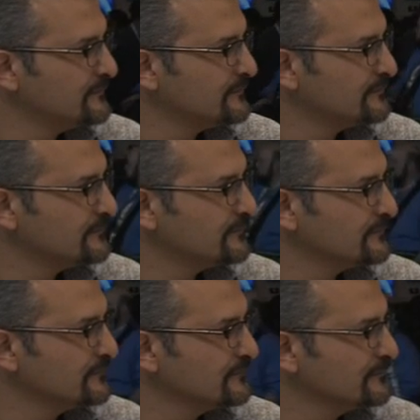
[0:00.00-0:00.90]

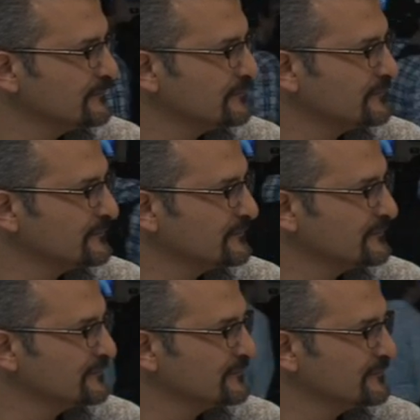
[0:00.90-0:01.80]

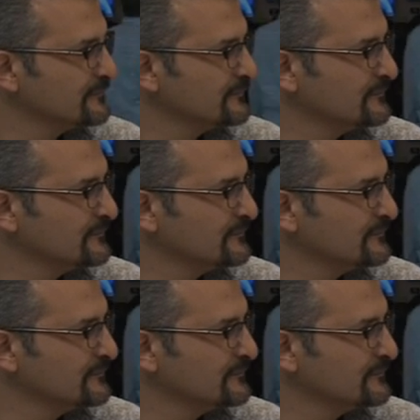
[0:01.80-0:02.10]
The person shown says nothing.